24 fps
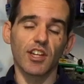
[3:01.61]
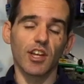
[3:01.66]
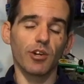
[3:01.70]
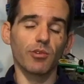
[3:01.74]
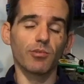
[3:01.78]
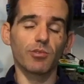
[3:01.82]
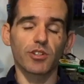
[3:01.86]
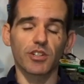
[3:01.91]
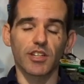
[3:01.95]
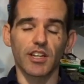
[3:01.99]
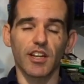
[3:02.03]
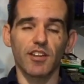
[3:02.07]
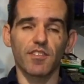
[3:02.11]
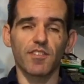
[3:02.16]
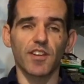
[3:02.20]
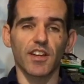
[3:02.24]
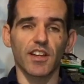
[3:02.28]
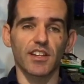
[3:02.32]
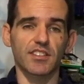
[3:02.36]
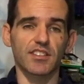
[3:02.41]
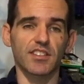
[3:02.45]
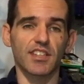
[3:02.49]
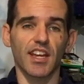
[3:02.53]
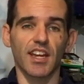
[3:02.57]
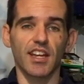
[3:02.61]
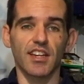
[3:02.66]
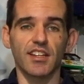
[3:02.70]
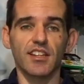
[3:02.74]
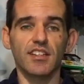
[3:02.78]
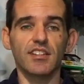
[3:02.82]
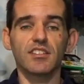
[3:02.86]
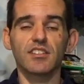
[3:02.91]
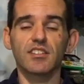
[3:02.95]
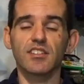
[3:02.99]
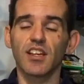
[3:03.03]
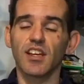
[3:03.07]
know what an FX10
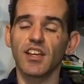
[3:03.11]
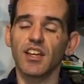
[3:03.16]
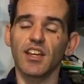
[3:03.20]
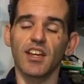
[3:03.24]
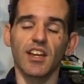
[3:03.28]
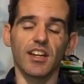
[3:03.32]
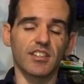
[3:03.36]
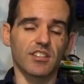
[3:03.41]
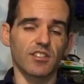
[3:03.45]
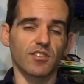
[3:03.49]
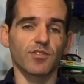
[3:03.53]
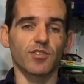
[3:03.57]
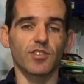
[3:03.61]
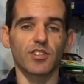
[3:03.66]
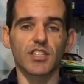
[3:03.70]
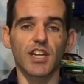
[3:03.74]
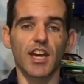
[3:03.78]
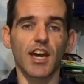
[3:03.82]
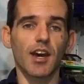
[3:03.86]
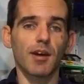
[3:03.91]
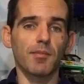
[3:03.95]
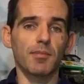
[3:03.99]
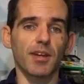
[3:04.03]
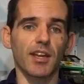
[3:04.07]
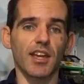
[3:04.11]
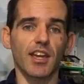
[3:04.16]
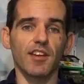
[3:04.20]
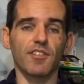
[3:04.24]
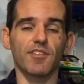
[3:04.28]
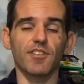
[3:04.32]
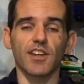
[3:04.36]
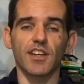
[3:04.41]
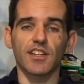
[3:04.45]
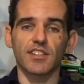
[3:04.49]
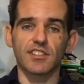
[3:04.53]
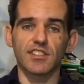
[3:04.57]
is, it's a Futaba
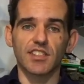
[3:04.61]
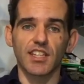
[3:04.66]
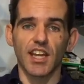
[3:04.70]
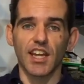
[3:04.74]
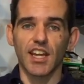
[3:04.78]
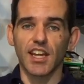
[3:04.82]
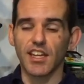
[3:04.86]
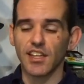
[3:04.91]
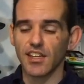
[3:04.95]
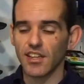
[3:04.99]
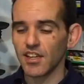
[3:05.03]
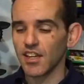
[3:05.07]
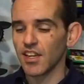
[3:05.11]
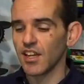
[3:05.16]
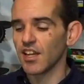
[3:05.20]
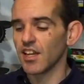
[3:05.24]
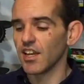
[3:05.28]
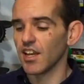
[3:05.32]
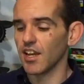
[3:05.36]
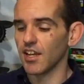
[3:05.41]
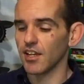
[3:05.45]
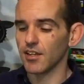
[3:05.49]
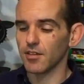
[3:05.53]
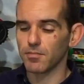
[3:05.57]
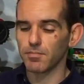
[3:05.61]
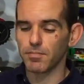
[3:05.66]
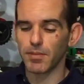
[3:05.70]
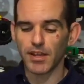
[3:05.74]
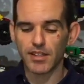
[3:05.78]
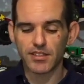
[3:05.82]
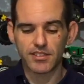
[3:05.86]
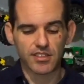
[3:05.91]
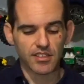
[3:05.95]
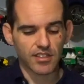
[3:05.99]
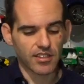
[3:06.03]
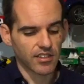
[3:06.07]
FX10, and
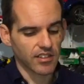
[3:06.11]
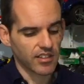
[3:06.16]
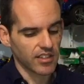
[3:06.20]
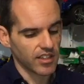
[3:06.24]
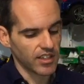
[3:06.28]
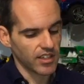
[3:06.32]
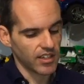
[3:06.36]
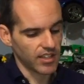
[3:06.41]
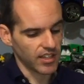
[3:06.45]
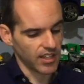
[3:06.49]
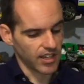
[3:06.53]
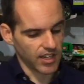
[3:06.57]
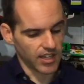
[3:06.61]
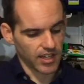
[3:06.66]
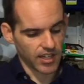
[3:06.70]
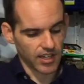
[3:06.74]
basically